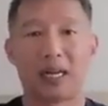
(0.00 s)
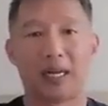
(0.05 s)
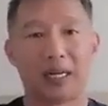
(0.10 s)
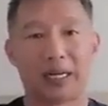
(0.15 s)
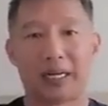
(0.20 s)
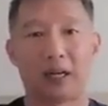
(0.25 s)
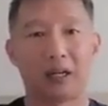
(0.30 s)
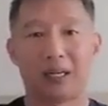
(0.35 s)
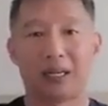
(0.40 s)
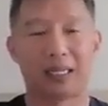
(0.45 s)

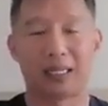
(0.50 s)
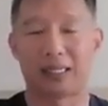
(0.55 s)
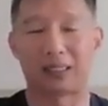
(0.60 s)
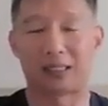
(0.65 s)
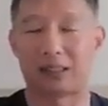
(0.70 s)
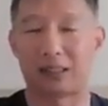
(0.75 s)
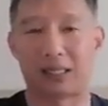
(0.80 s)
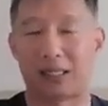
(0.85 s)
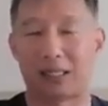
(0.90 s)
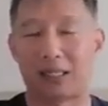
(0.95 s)

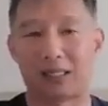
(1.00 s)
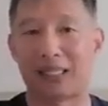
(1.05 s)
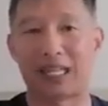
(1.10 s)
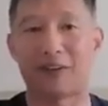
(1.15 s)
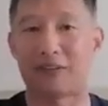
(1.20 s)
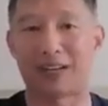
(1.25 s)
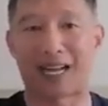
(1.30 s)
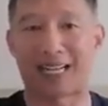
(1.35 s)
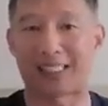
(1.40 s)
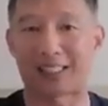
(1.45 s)

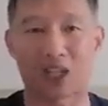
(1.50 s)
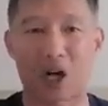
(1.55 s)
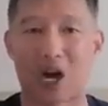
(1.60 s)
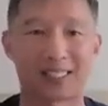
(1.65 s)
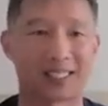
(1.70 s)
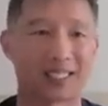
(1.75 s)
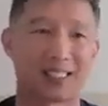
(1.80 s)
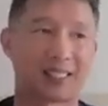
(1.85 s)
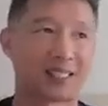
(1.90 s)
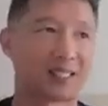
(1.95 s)
levelized
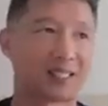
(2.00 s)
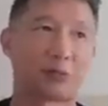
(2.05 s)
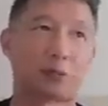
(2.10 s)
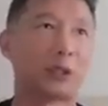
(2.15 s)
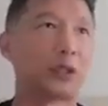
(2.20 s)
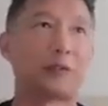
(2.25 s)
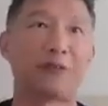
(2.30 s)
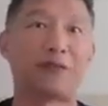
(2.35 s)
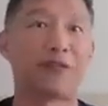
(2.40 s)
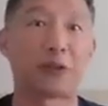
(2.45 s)
cost is
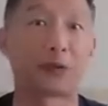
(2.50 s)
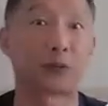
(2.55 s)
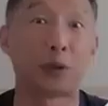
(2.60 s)
3